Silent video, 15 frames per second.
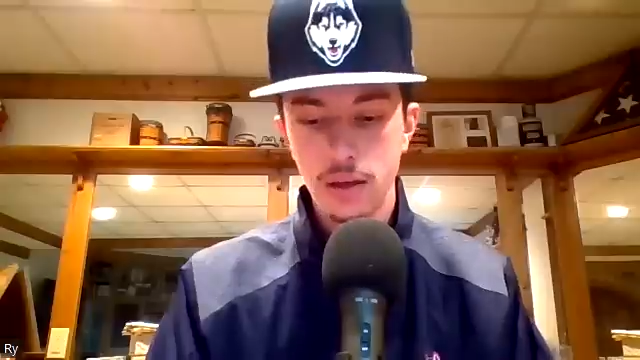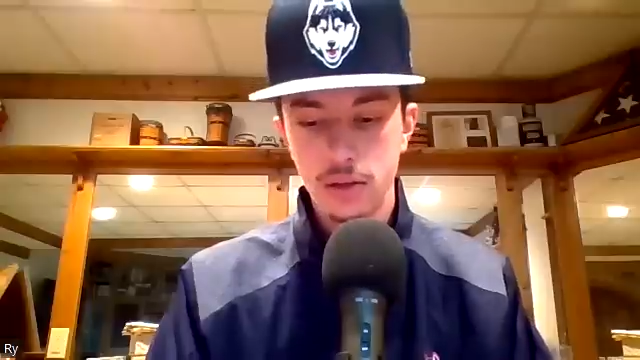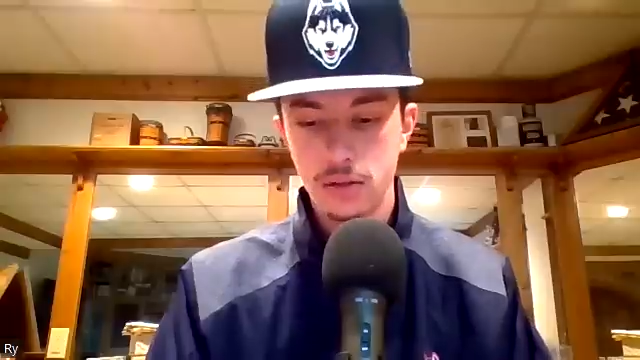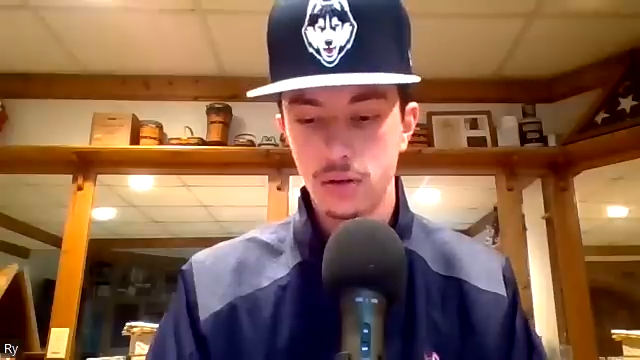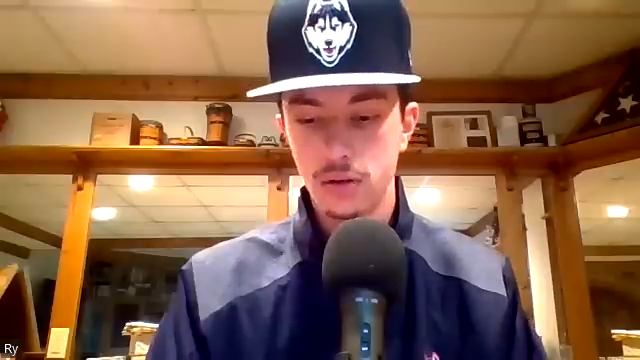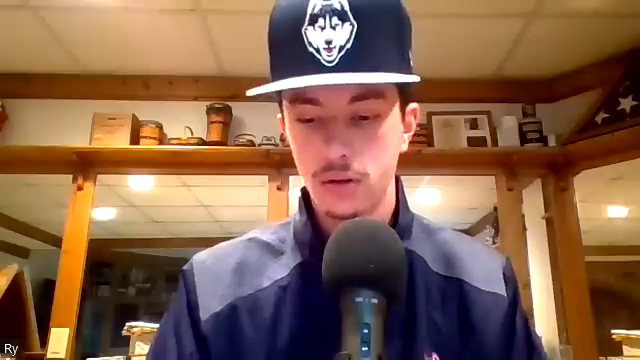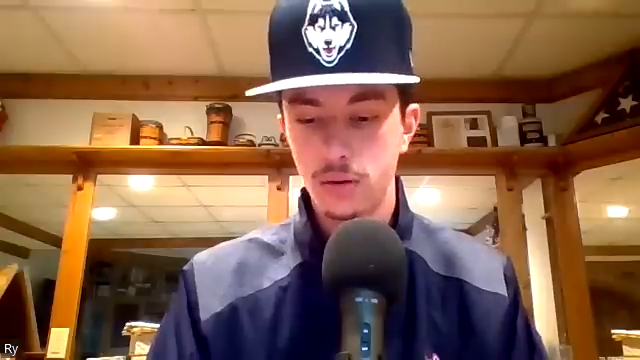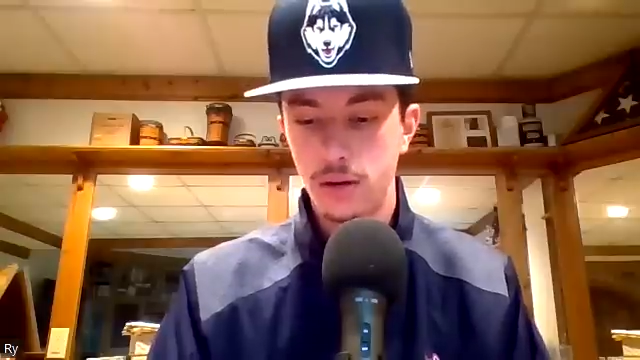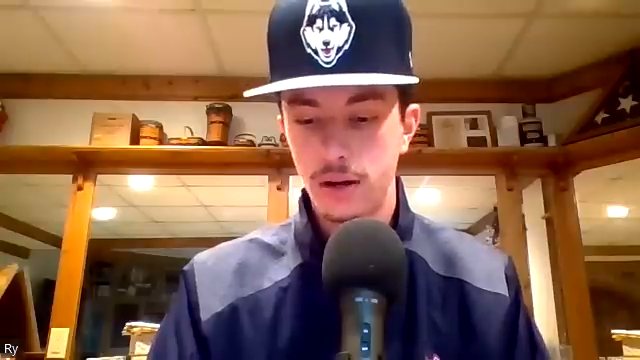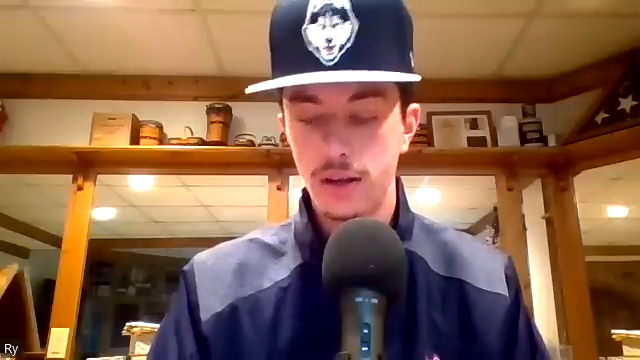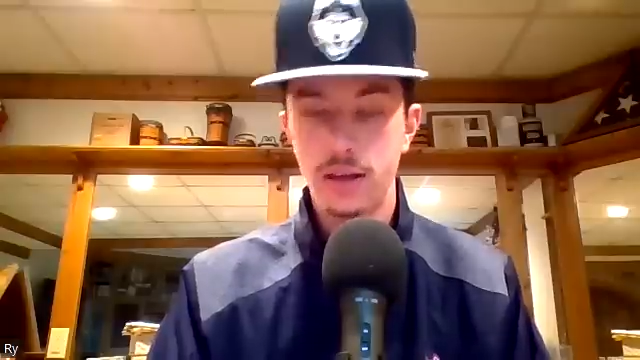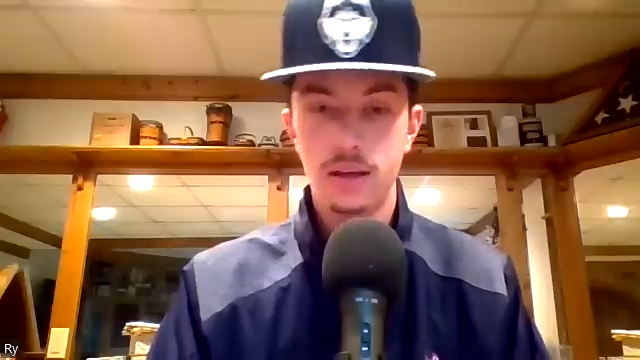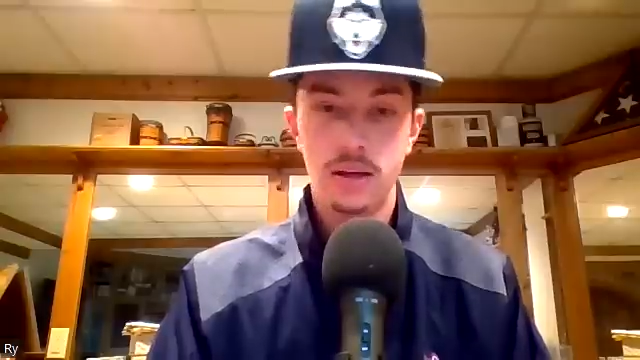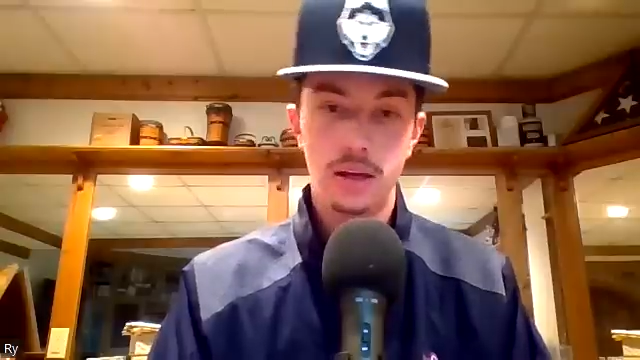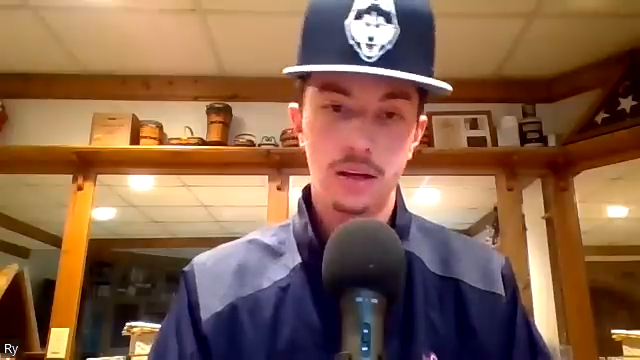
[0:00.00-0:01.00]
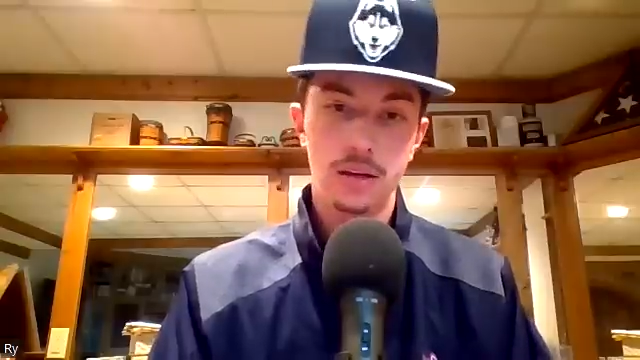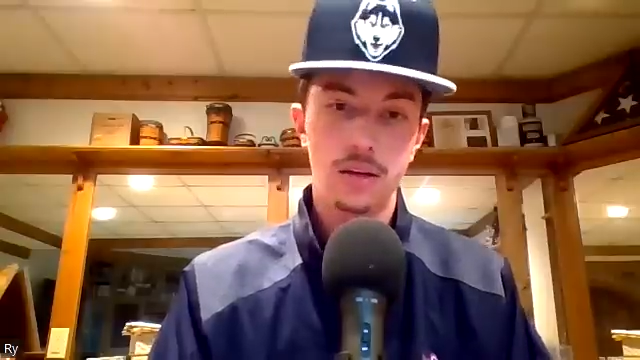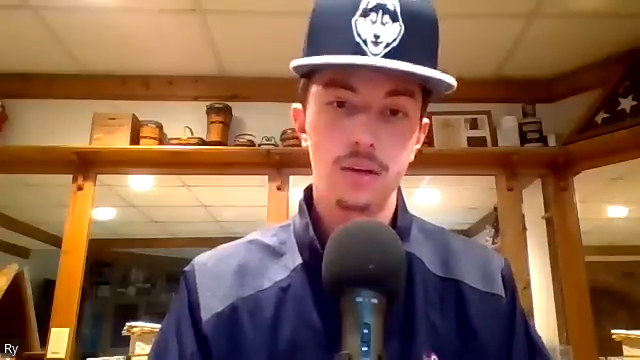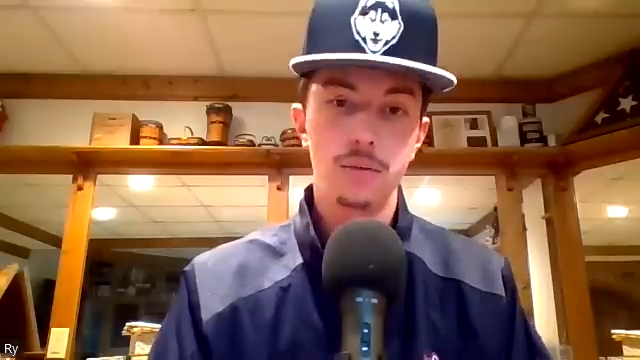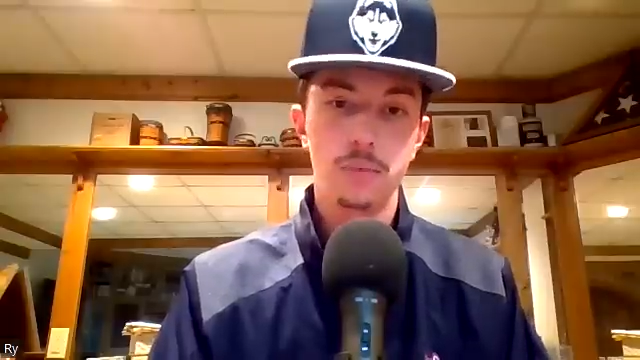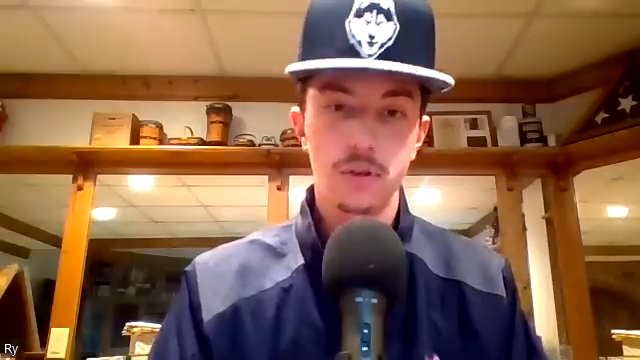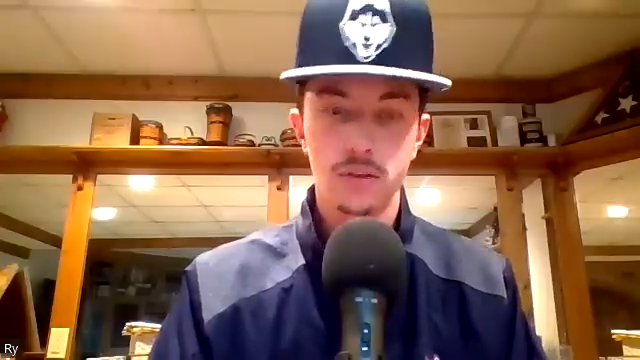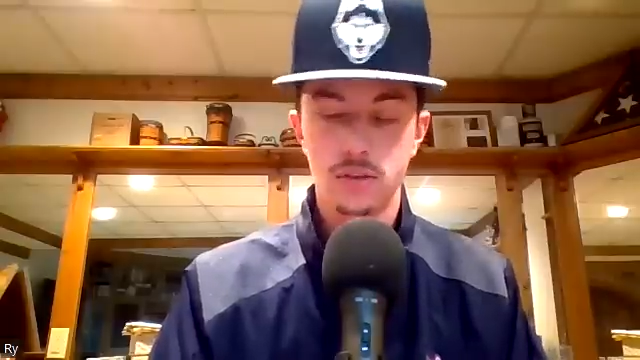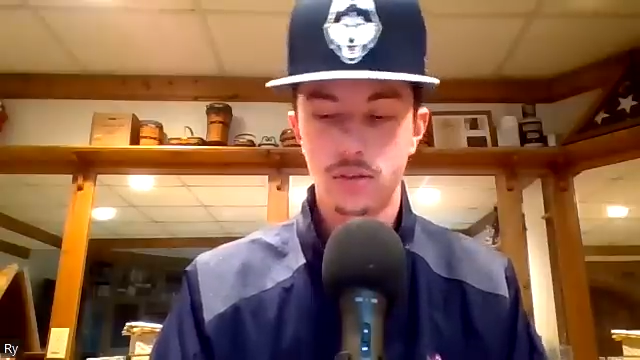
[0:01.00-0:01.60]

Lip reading: So it could have been